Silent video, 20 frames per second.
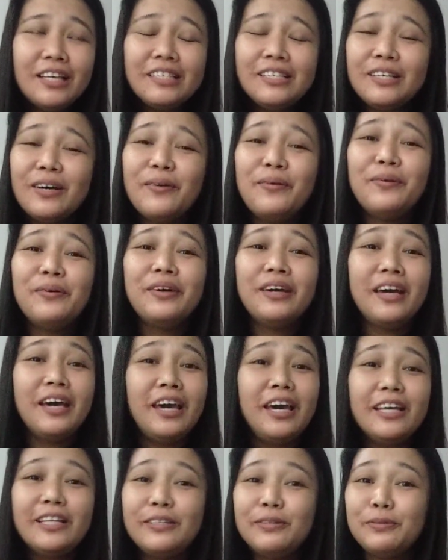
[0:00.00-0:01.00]
So
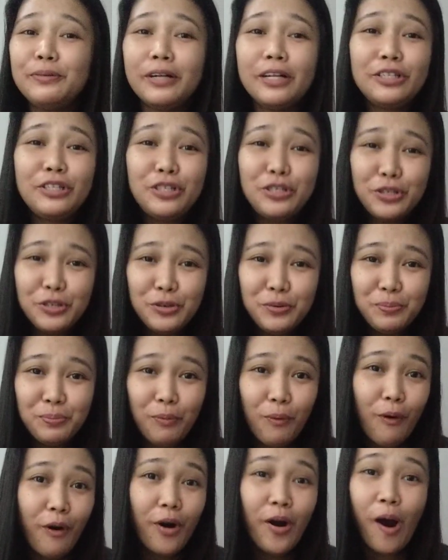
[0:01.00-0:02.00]
it will do
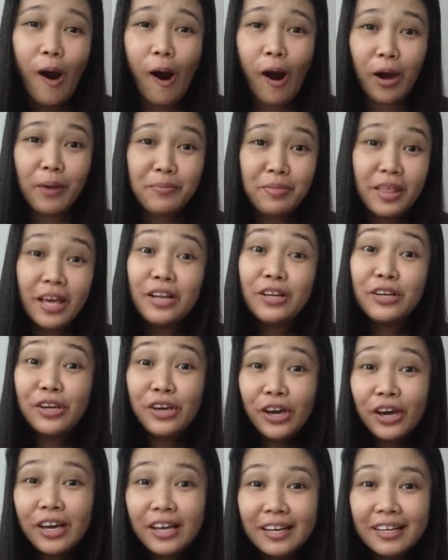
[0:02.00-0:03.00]
more harm than
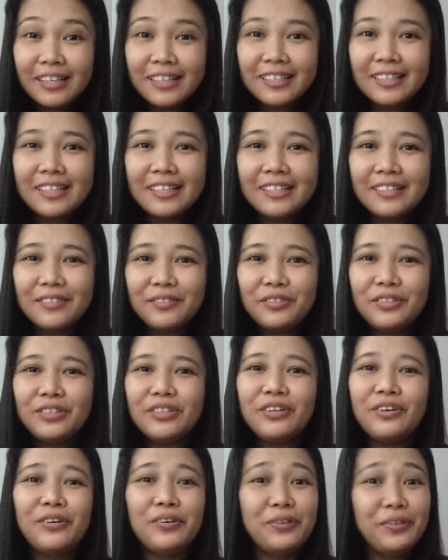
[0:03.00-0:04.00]
good.
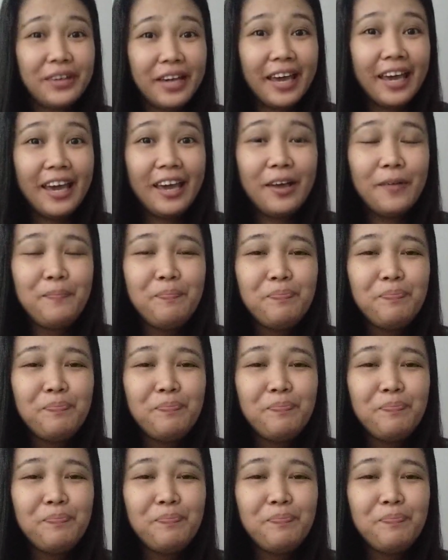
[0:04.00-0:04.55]
Okay?